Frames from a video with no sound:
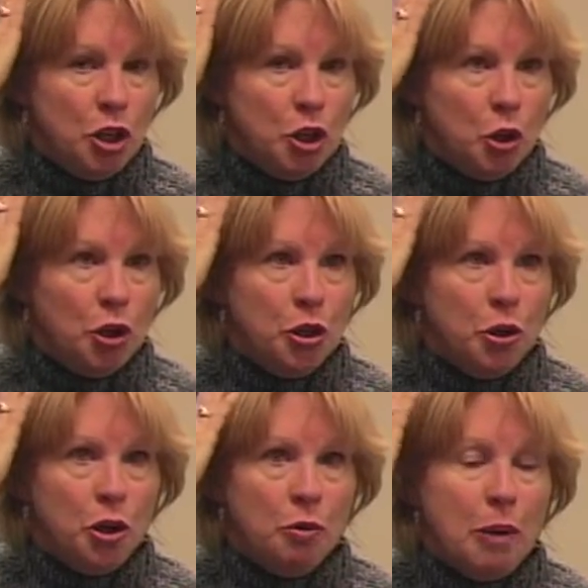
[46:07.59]

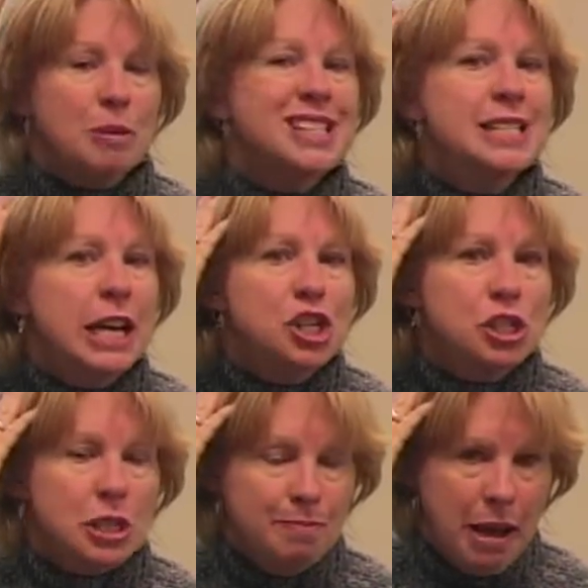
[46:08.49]
your
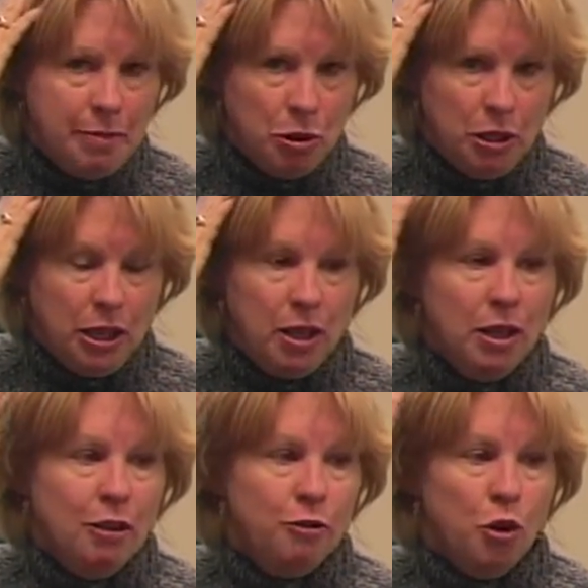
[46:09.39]
representations in memory
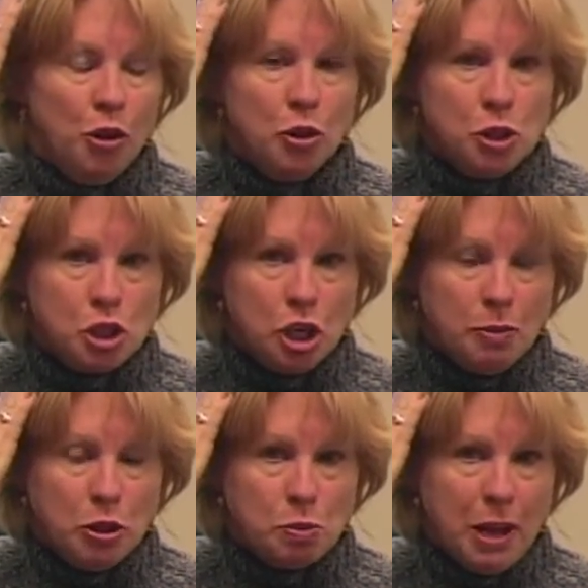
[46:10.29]
for those
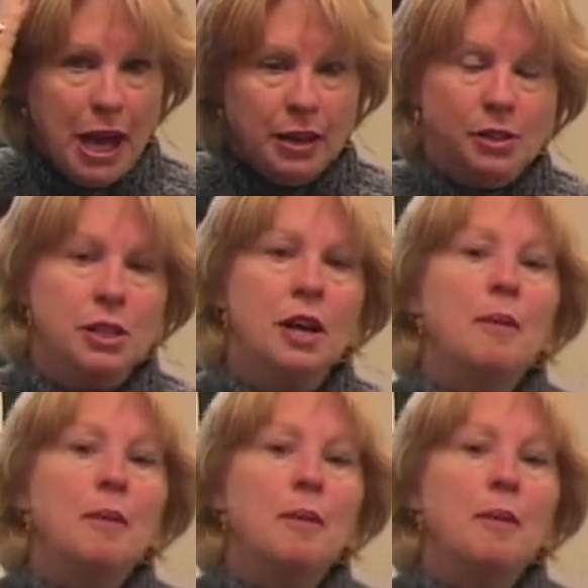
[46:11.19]
patterns.